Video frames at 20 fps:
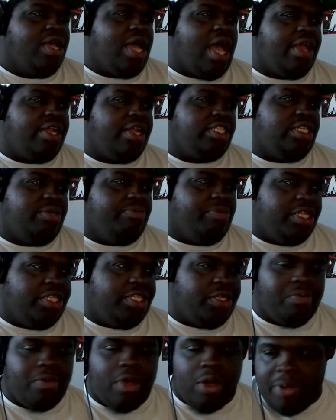Arati, my
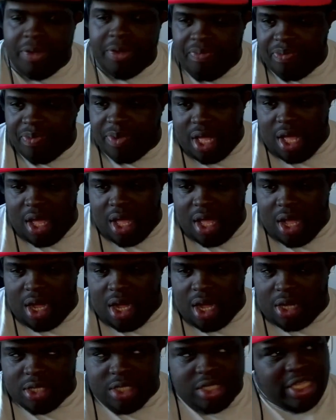dear moment.
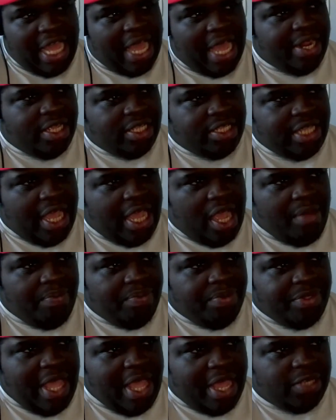Oh, that is
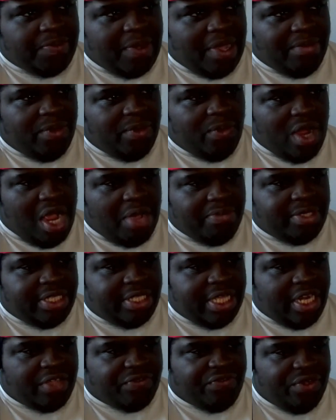probably where I'm
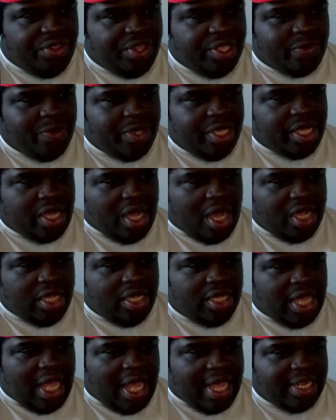standing for this week.
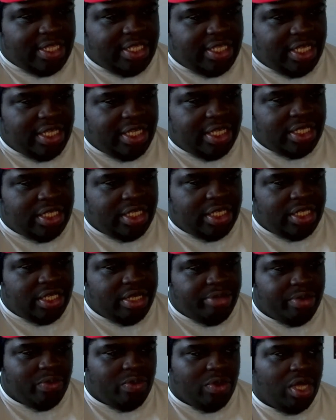Arati is the
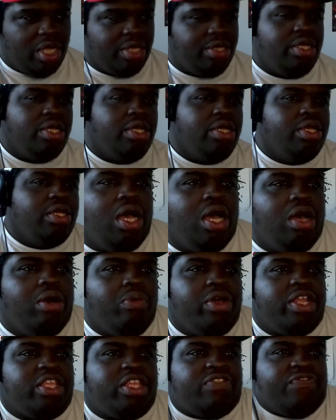number 1
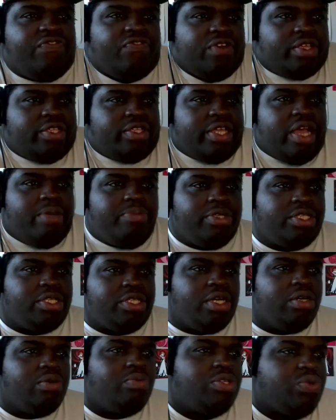with its first
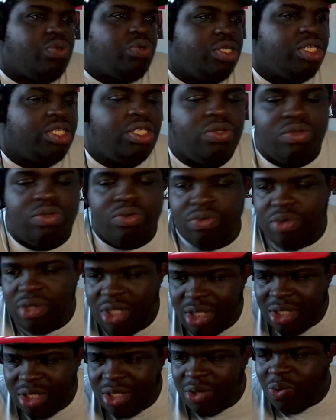episode, which was
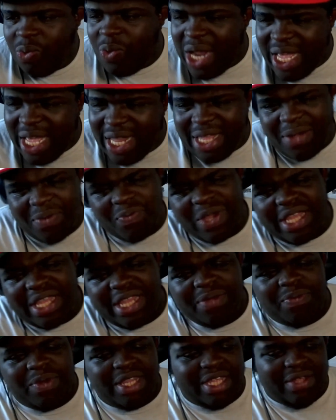really,
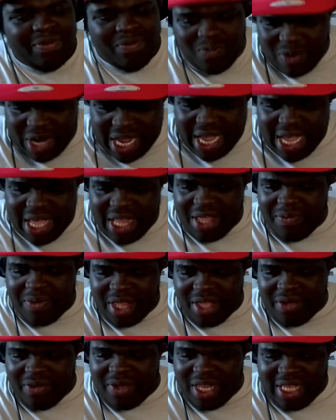really, really, really,
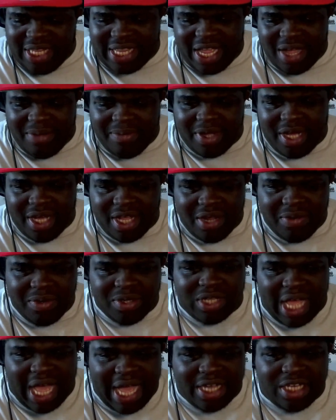really, really damn good. It
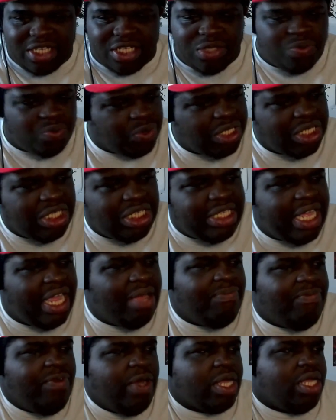was actually really
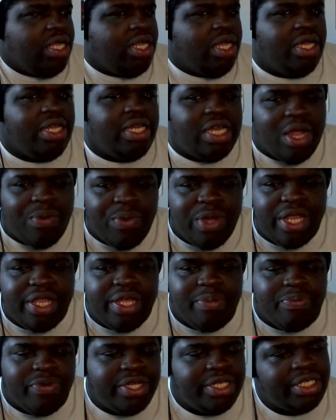damn fucking good, and I
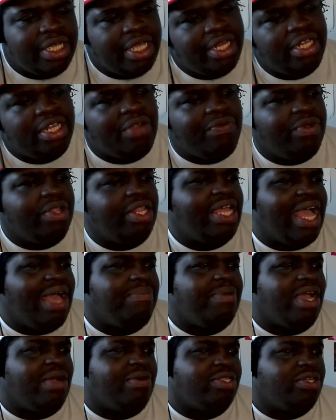really appreciate it, and I'm really
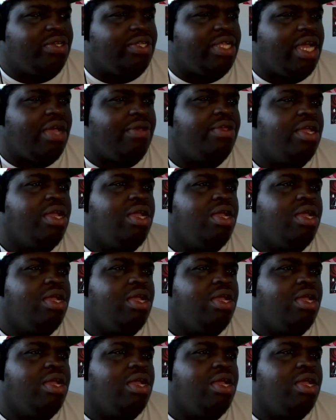happy how it turned out.